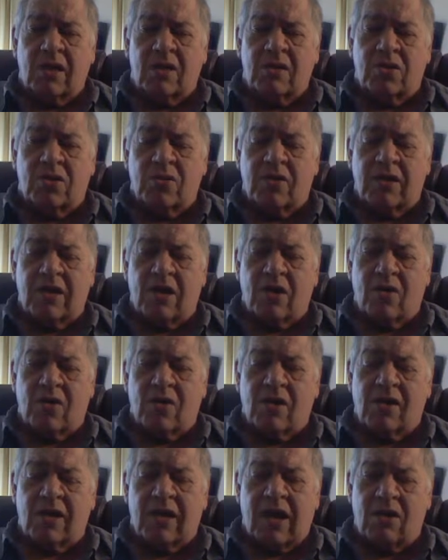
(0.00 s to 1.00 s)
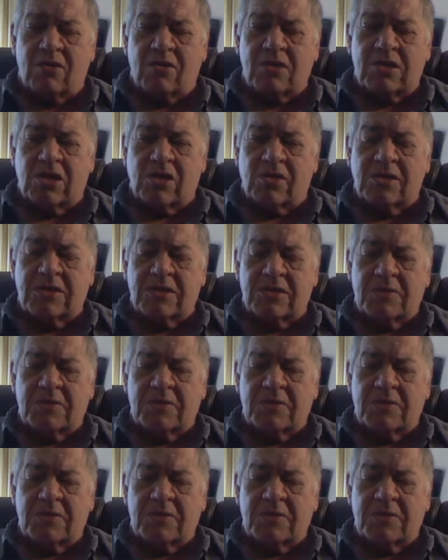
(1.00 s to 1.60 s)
to their counselors.